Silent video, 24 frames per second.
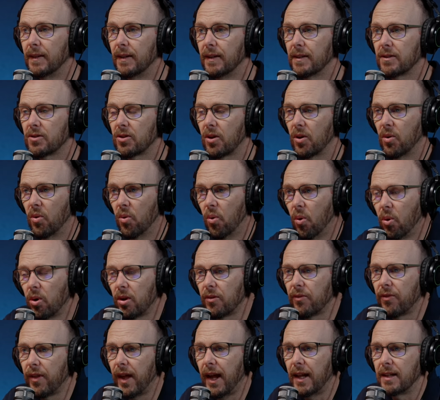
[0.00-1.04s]
So all
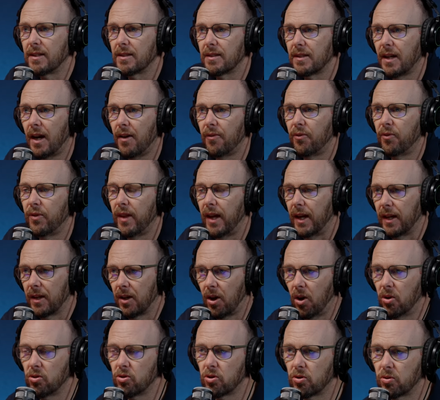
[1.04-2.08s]
of that stuff, that
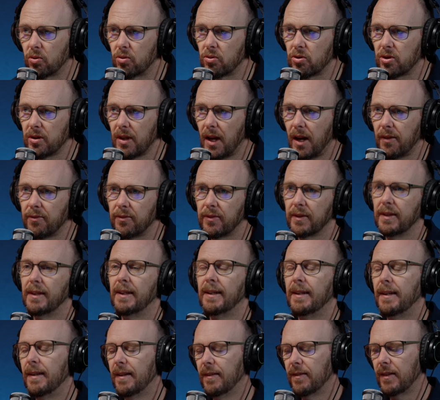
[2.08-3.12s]
cultural stuff,
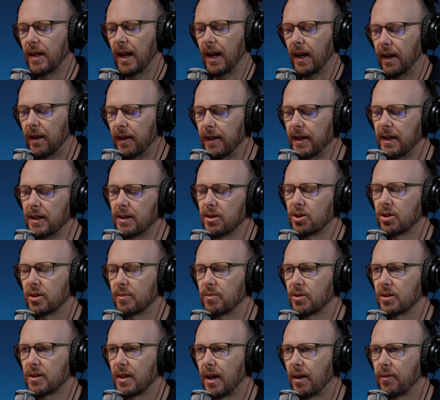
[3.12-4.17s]
that
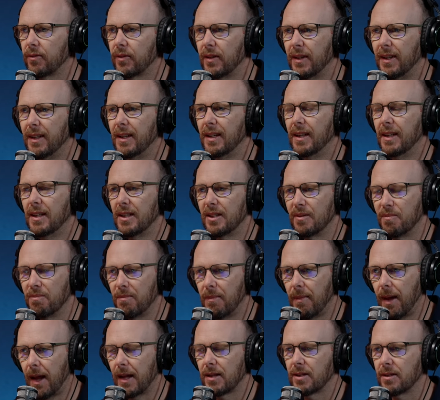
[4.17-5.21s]
leadership stuff is
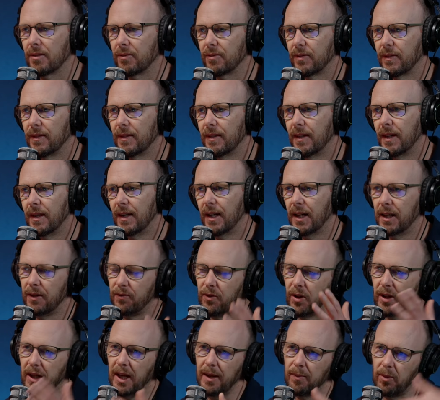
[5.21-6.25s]
massive. And
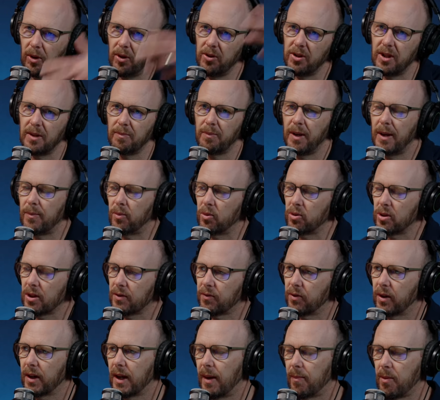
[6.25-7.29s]
if you keep losing people just
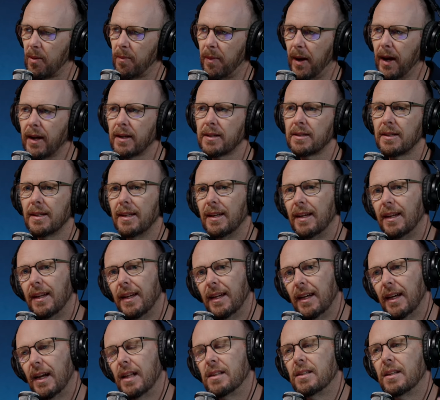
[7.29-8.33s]
for a couple of bucks,
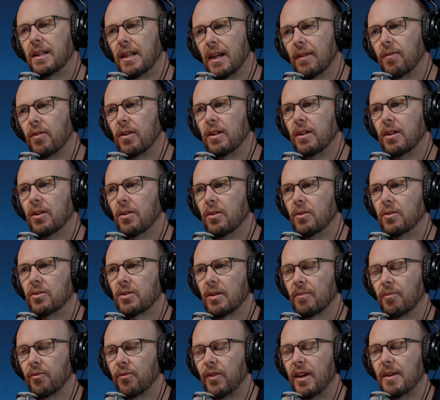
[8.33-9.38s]
it's giving you
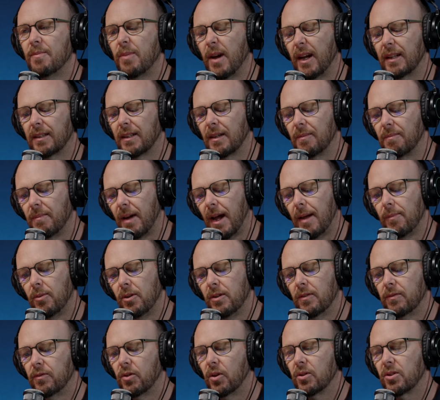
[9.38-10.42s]
some feedback that maybe
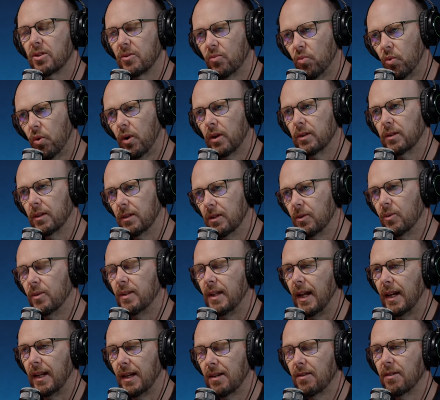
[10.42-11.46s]
you've got some work to do in
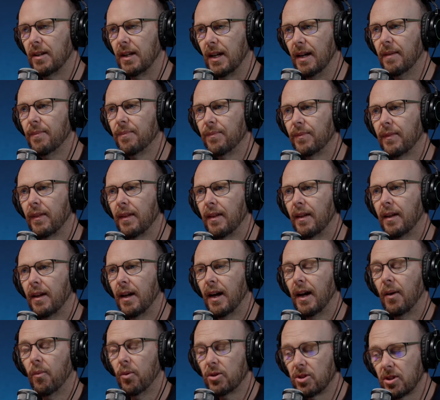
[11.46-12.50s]
that area.
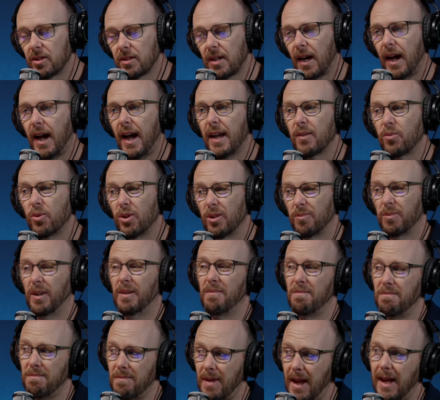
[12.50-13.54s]
uh, which is hard work,
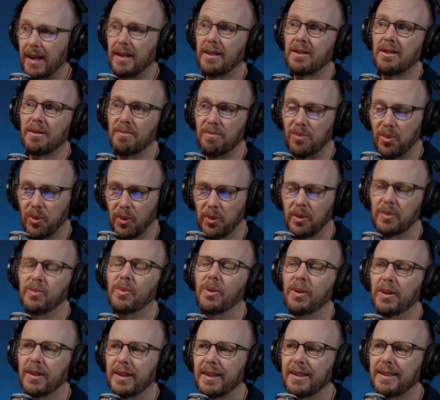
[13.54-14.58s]
but man, it's important work.